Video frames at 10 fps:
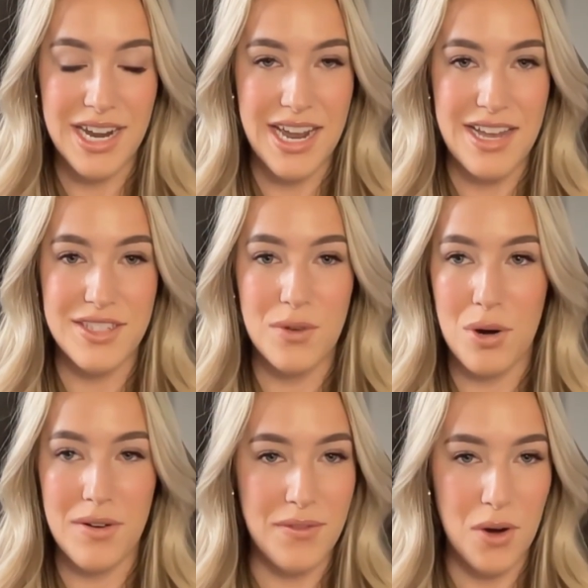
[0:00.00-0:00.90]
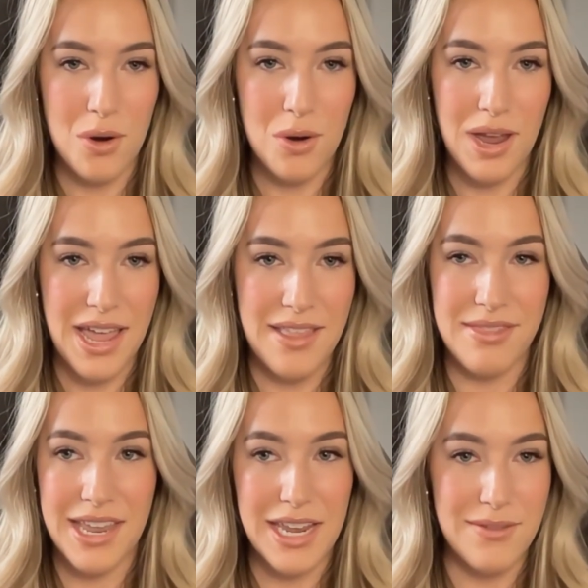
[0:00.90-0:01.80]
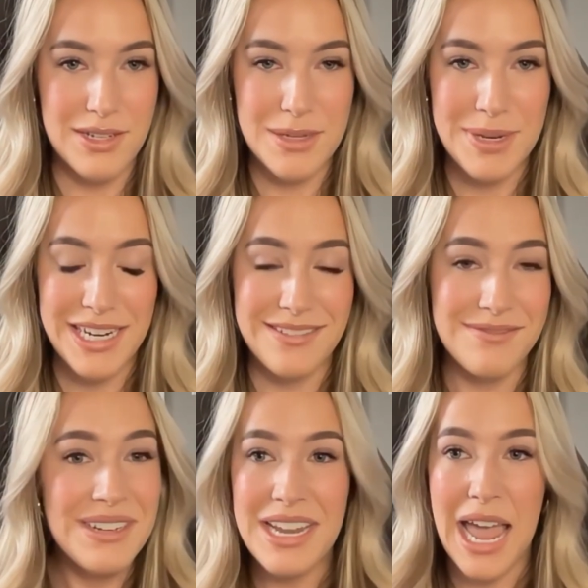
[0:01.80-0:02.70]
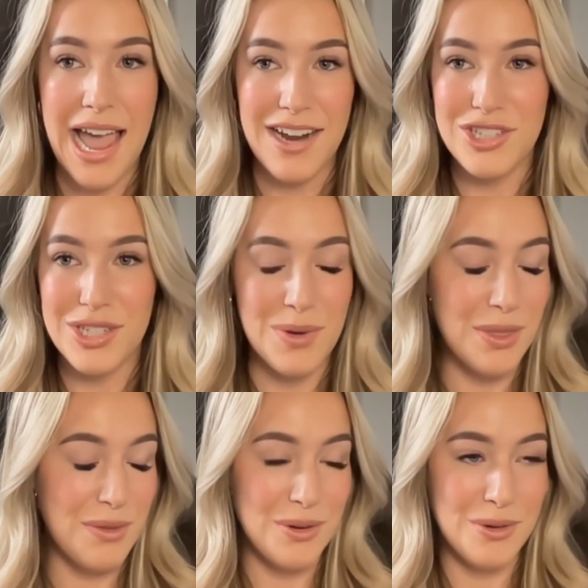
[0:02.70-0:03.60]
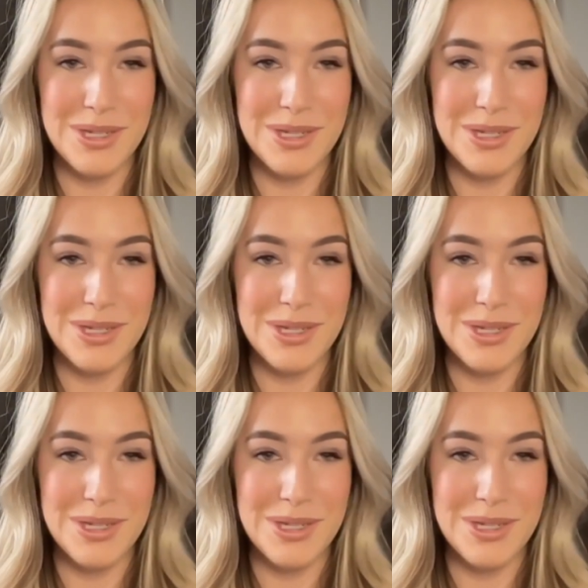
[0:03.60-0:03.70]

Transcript: I asked for a referral and they gave it to me and actually went through